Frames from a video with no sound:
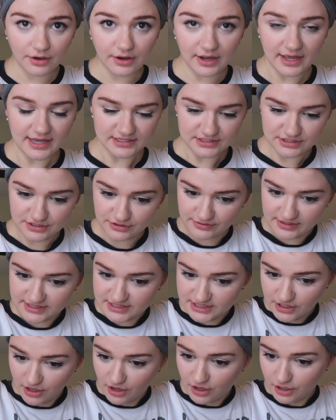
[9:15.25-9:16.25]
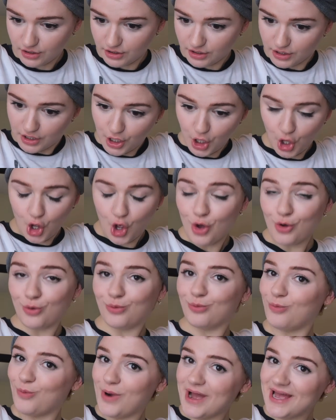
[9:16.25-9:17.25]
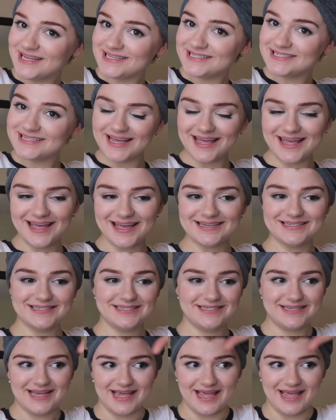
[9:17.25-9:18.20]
Okay, so it's all wet and